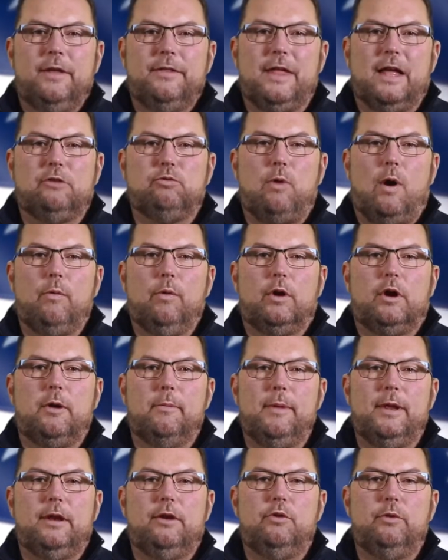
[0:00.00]
That's why we're
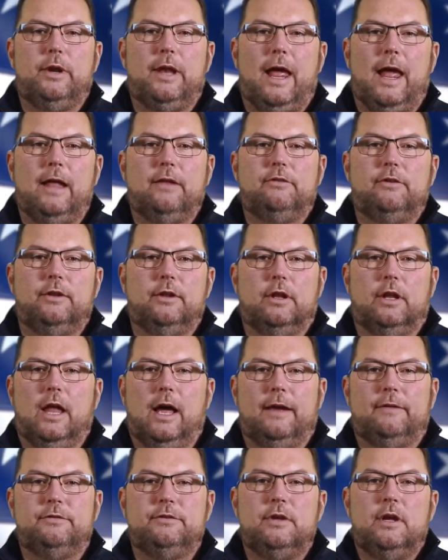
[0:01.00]
committed to enhancing the
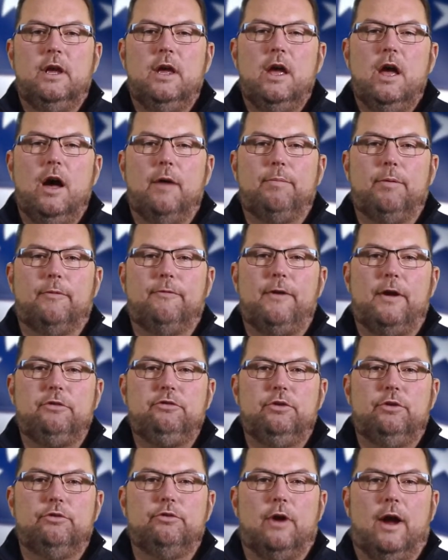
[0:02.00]
lives of
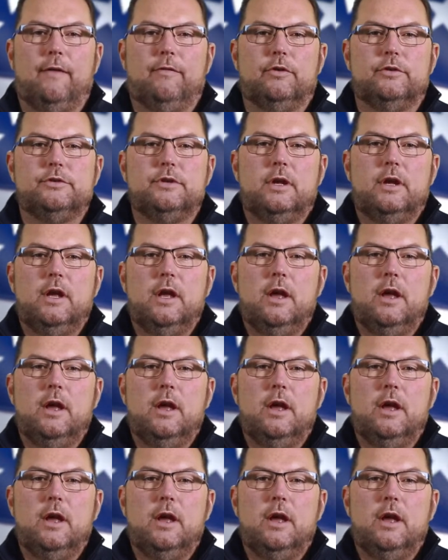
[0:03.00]
professional drivers